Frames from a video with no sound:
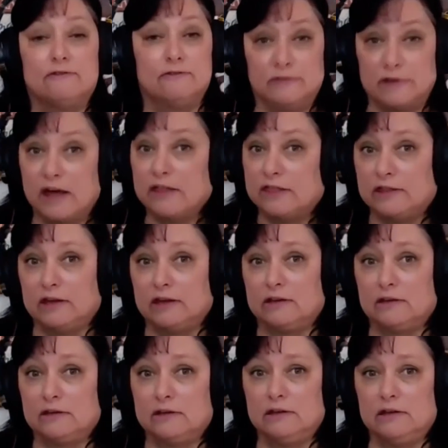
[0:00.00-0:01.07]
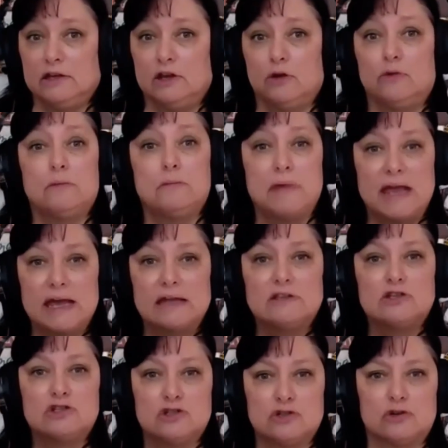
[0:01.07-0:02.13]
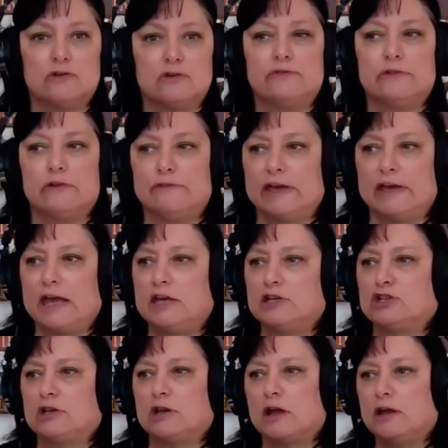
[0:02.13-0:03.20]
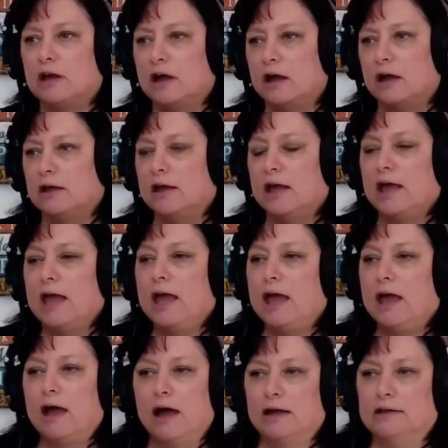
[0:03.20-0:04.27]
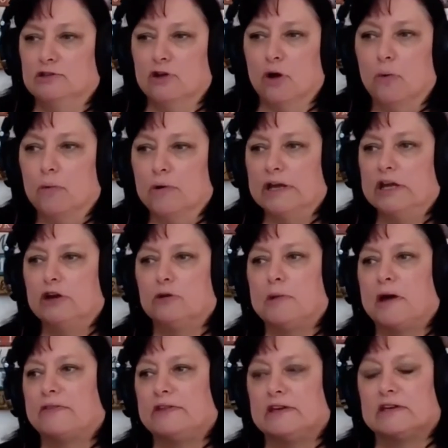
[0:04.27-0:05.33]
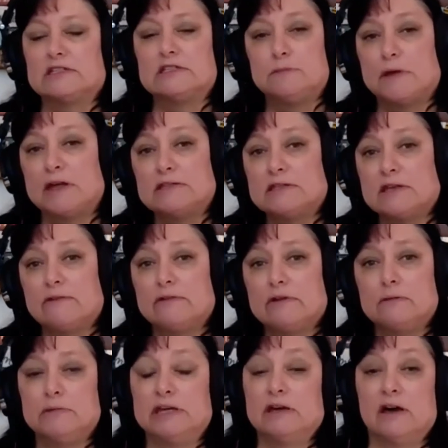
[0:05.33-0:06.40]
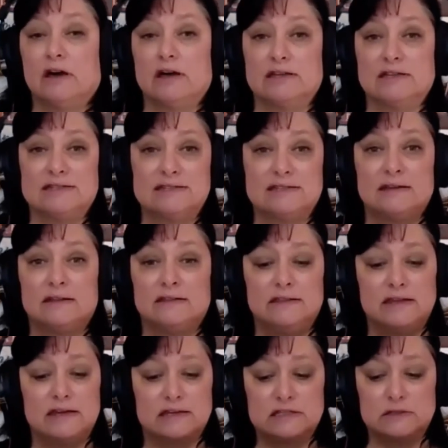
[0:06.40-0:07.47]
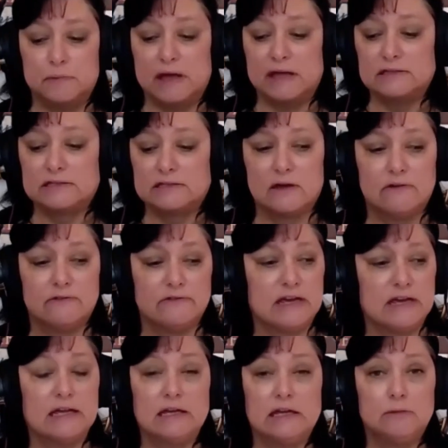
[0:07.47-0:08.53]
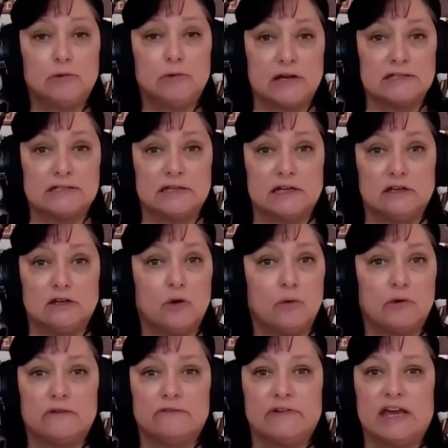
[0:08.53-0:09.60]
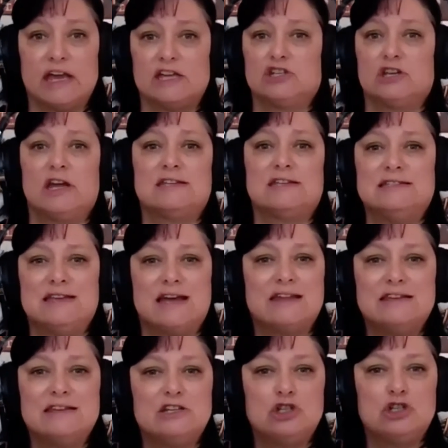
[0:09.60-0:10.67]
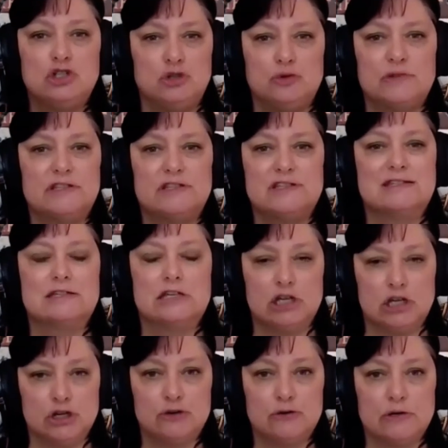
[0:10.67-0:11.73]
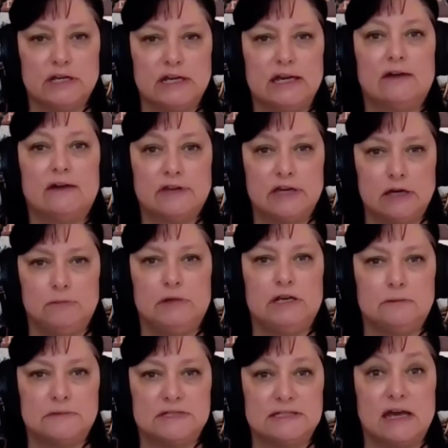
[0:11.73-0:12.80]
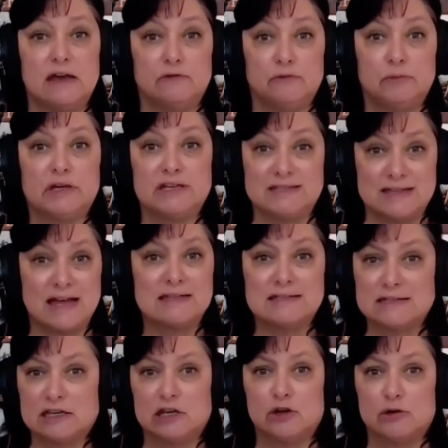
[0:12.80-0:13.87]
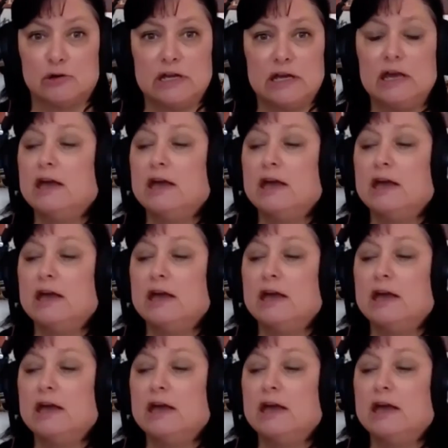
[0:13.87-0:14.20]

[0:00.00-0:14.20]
nothing. The man deserves a vacation. I don't want to hear about the expense of it, because the expense of any president going on vacation has nothing to do with the security of keeping him safe, because that security